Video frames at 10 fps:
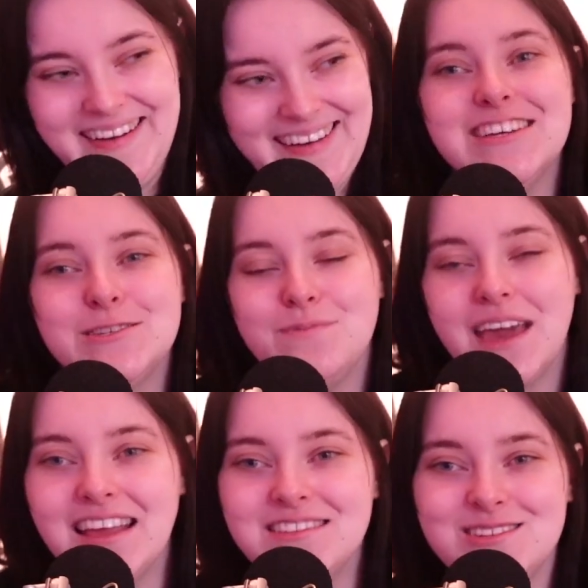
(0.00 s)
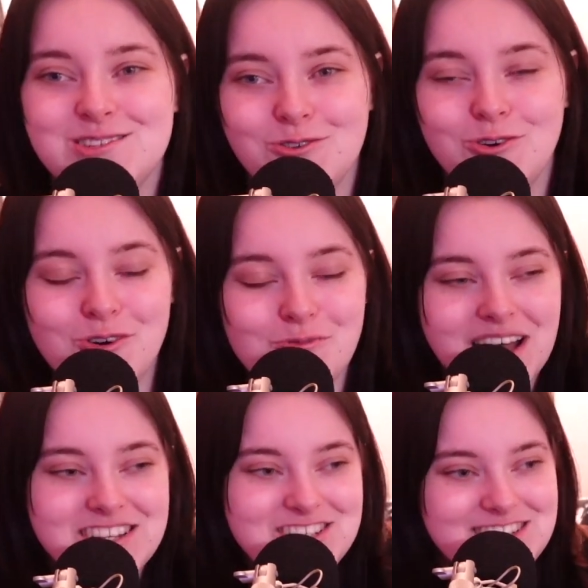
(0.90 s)
We spend so
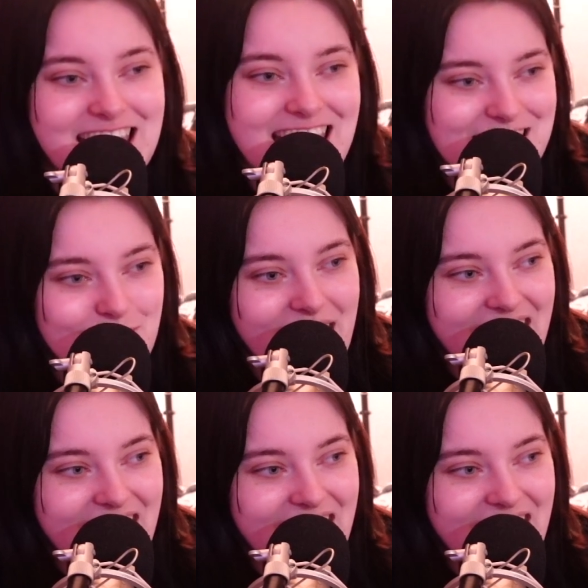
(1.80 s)
much time